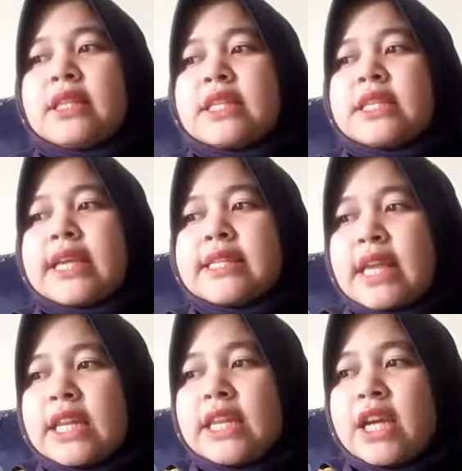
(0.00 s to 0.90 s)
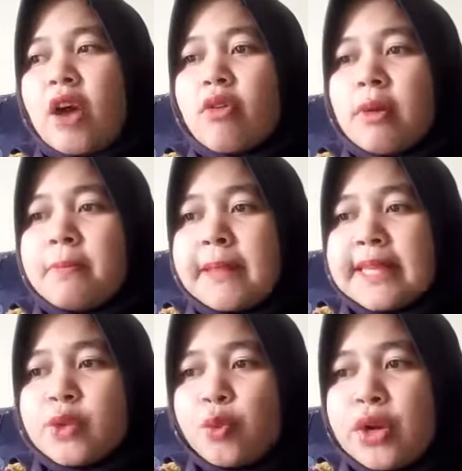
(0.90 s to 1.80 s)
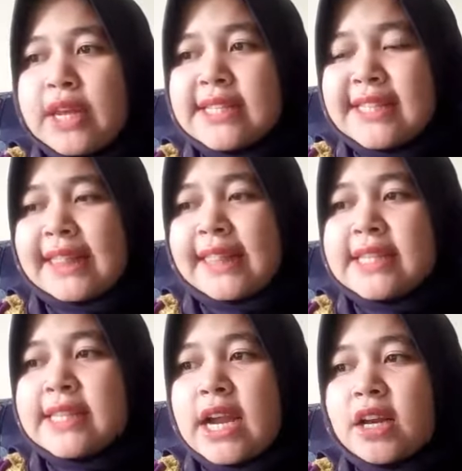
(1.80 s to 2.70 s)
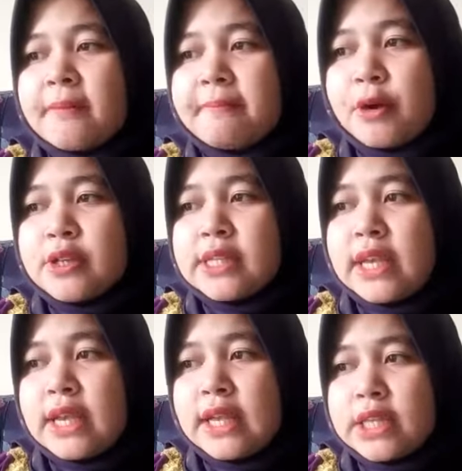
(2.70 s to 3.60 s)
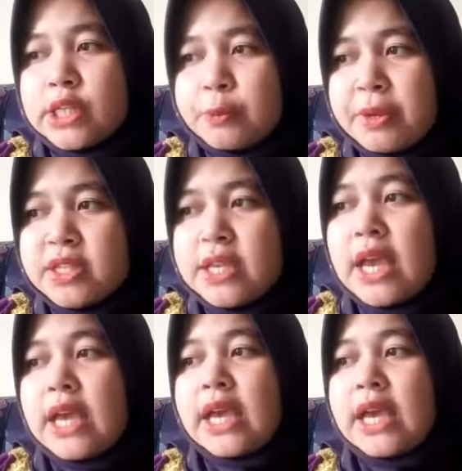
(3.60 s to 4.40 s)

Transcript: They study how complex word and sentence are composed in speech,